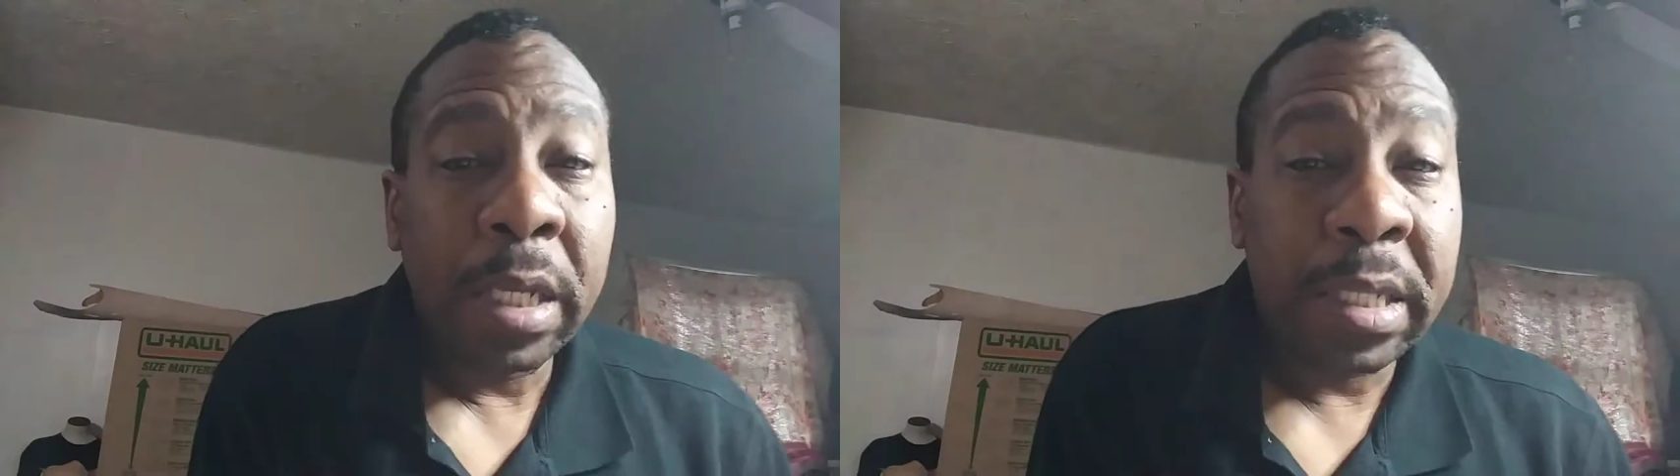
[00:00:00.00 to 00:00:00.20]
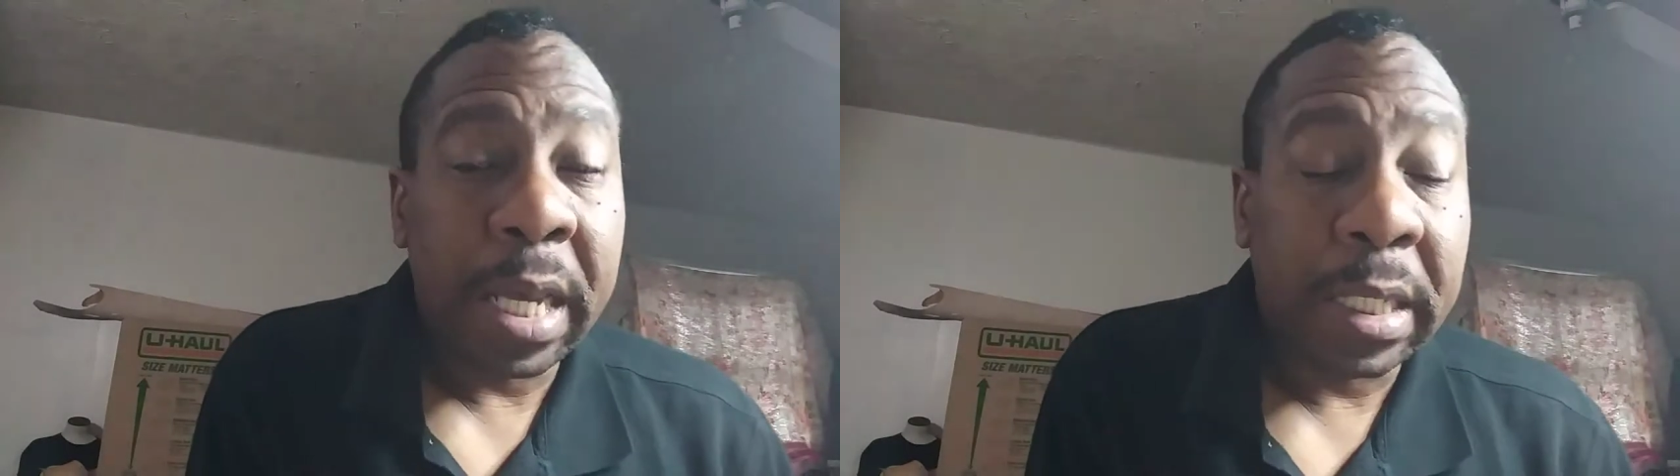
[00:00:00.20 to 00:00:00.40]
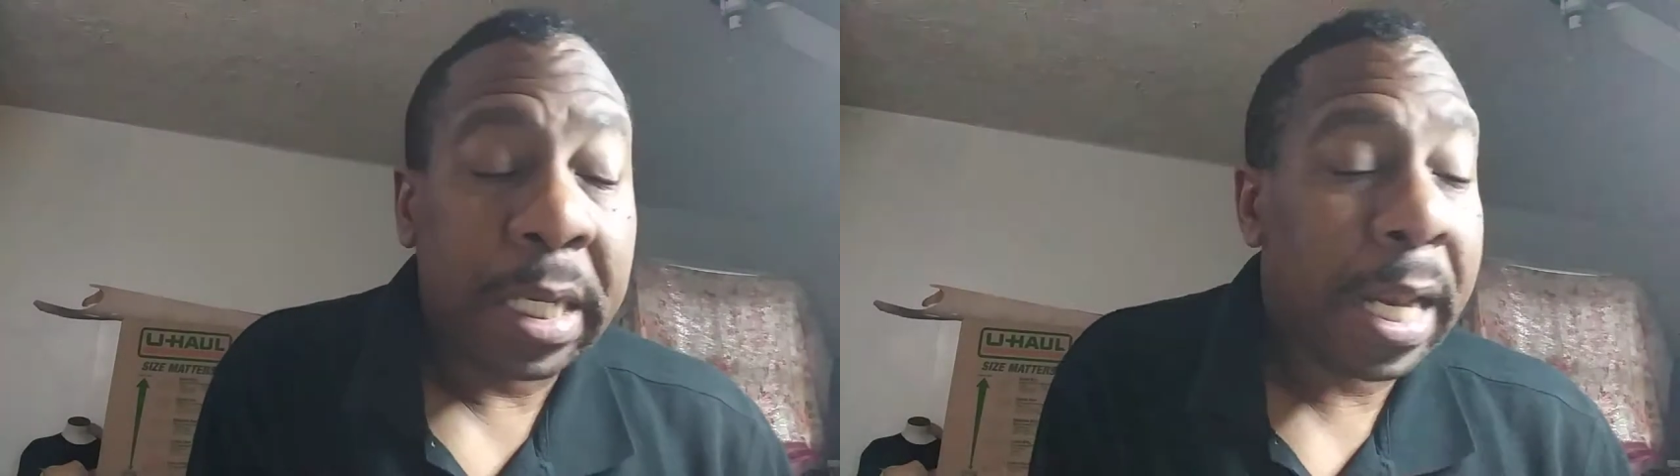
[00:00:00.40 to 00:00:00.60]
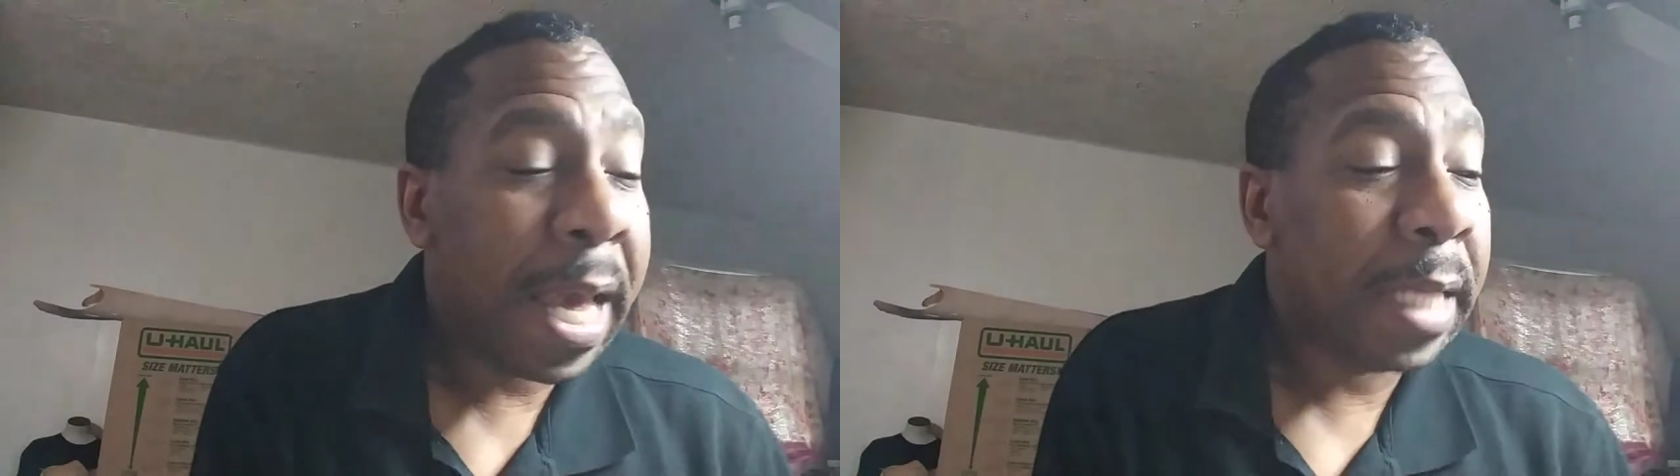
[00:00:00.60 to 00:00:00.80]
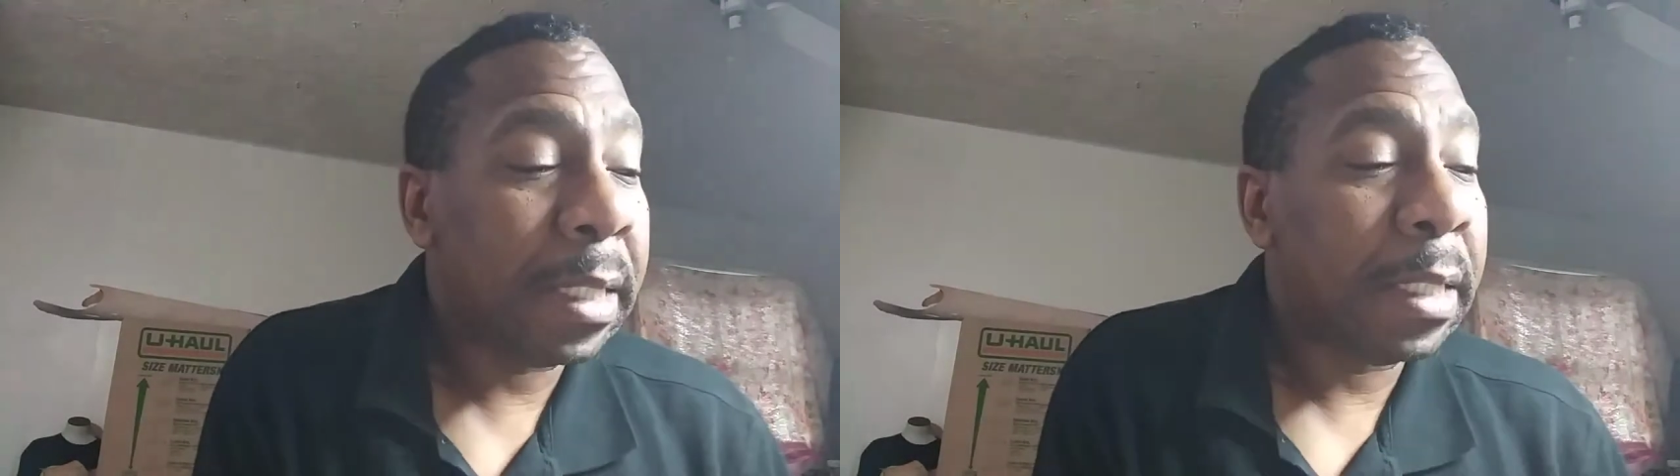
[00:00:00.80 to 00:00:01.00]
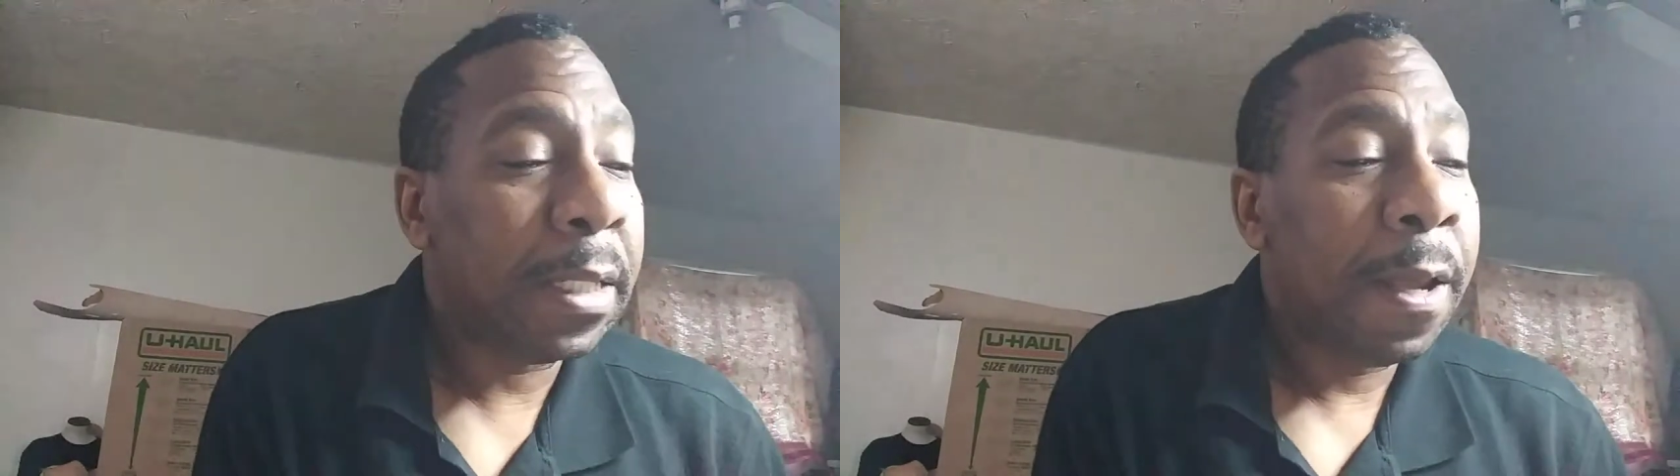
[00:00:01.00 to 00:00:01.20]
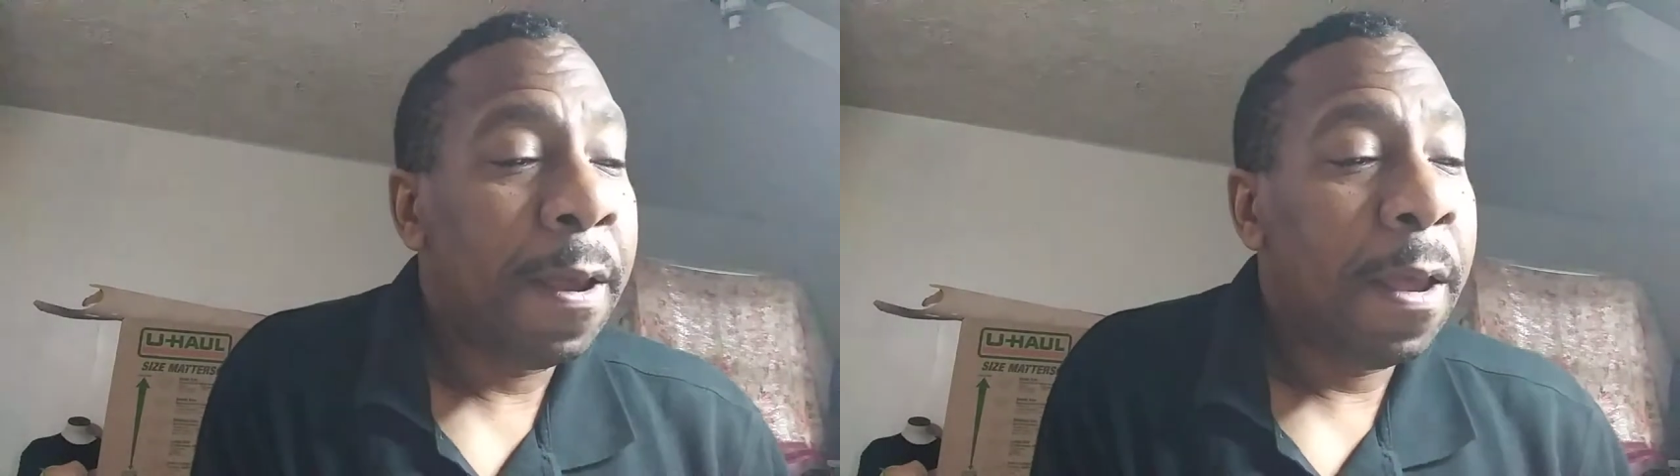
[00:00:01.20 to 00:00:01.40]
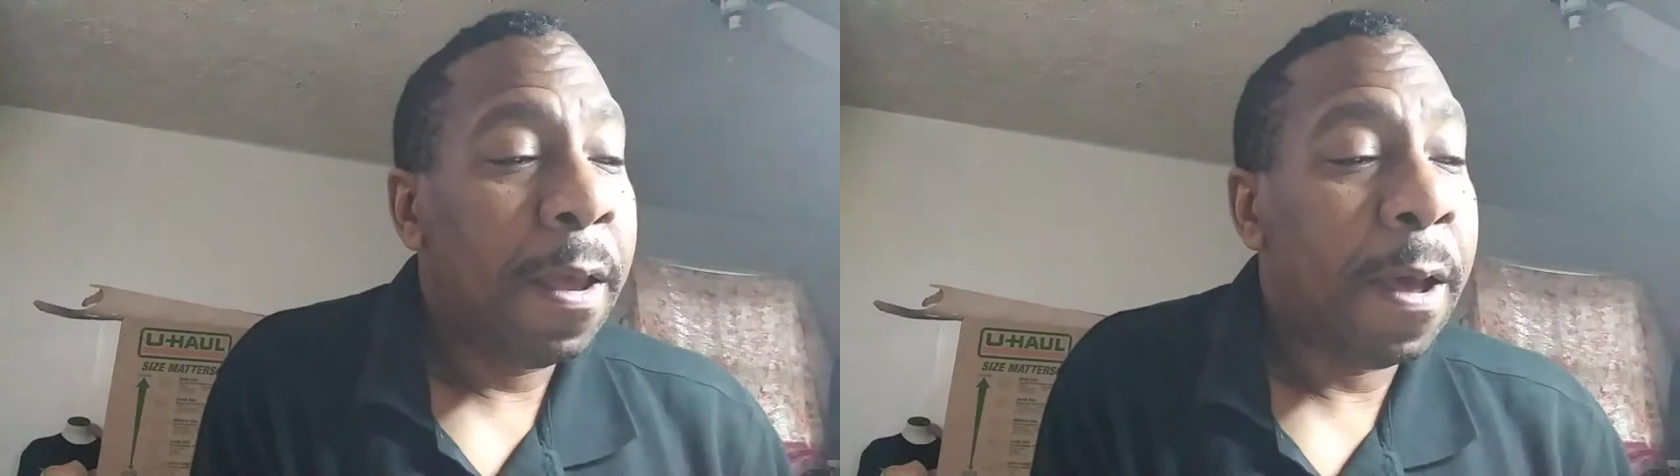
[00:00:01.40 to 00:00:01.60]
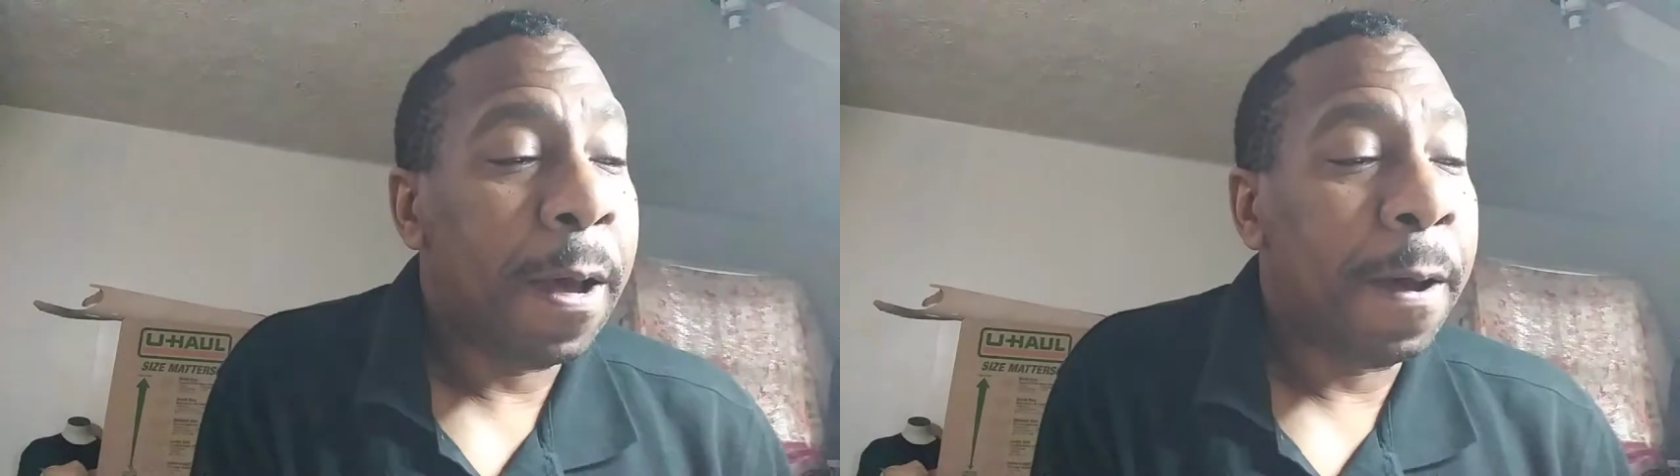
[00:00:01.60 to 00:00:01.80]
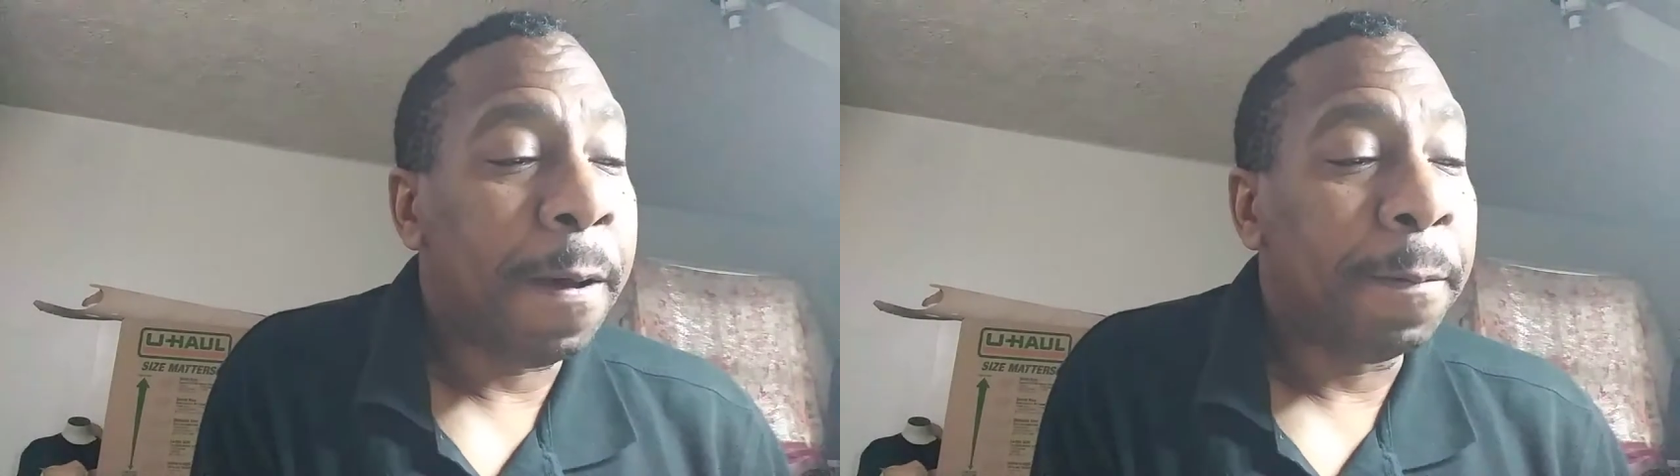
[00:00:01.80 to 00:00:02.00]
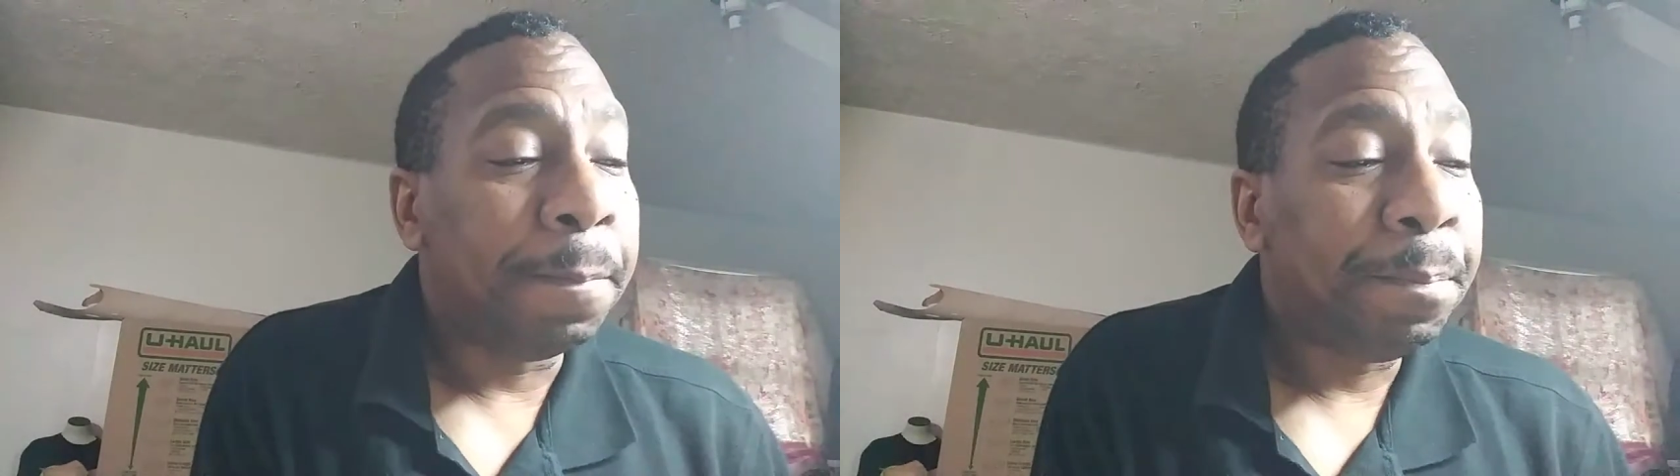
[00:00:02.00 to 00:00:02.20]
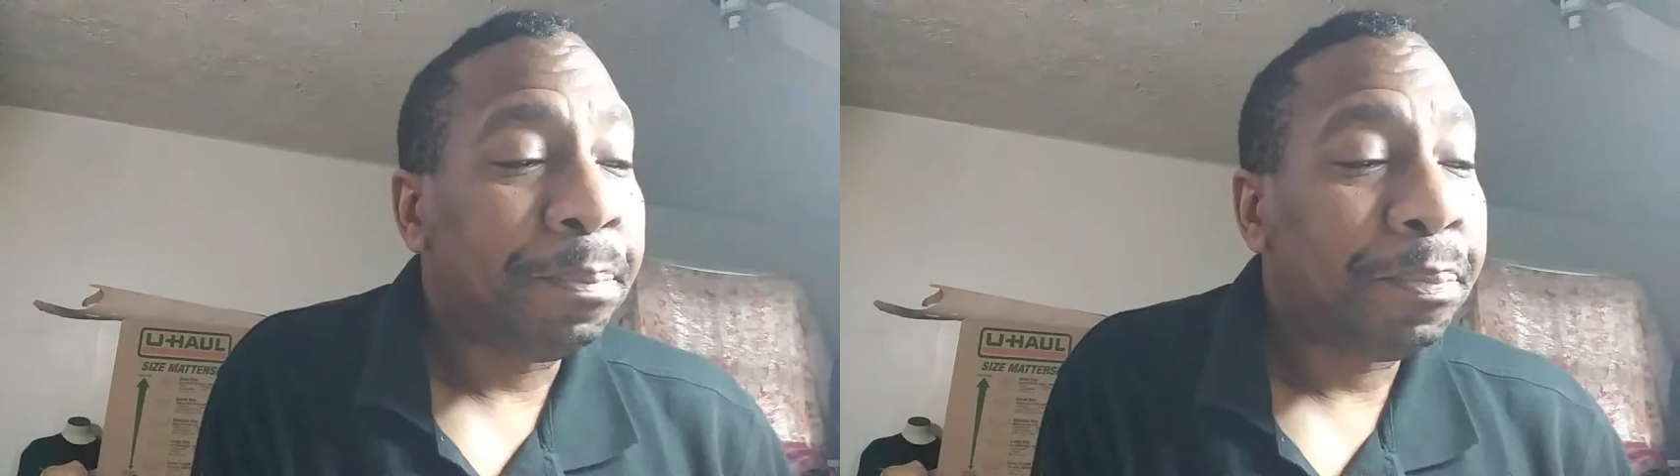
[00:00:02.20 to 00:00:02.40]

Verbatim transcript: Take the classes, um,